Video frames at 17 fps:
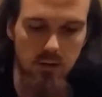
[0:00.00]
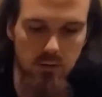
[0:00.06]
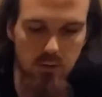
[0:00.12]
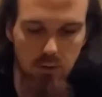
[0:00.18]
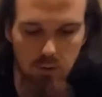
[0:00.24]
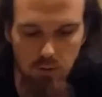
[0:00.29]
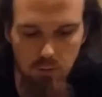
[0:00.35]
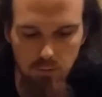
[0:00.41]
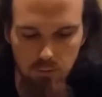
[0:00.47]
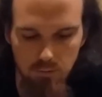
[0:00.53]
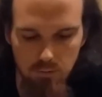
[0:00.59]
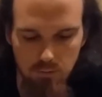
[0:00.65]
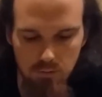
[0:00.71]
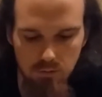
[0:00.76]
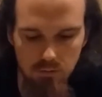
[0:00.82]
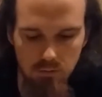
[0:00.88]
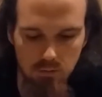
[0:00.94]
So
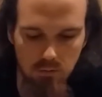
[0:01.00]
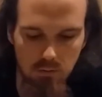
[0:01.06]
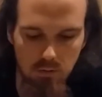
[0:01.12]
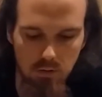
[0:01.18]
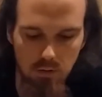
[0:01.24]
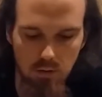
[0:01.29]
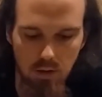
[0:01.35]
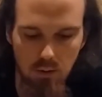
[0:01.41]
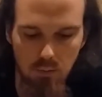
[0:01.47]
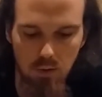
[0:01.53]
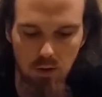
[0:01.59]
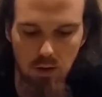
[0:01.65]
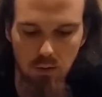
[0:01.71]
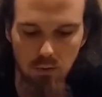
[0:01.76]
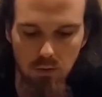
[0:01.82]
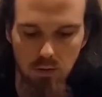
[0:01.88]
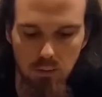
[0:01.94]
every
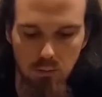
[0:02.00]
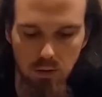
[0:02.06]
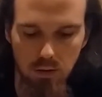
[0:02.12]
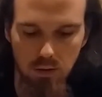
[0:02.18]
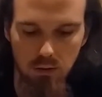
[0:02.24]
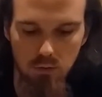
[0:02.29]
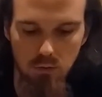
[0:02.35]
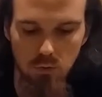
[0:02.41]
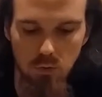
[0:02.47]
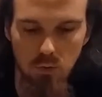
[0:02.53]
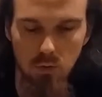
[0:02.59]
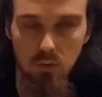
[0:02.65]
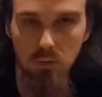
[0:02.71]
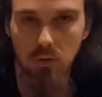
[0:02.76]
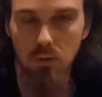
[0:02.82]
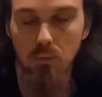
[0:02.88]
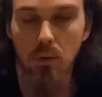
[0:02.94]
now and then my
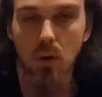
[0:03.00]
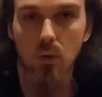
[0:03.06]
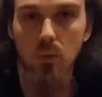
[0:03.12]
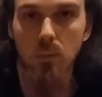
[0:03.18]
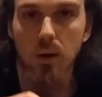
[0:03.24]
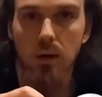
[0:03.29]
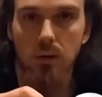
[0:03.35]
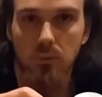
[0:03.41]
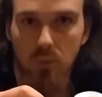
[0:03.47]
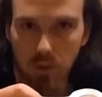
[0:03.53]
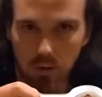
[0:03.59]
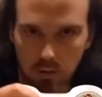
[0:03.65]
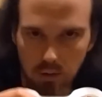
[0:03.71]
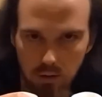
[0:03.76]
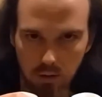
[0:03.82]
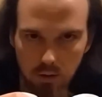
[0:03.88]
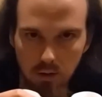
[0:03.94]
controller, the mode button
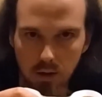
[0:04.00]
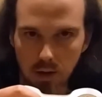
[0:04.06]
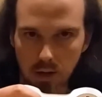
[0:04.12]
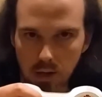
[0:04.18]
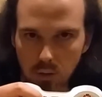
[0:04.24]
right there,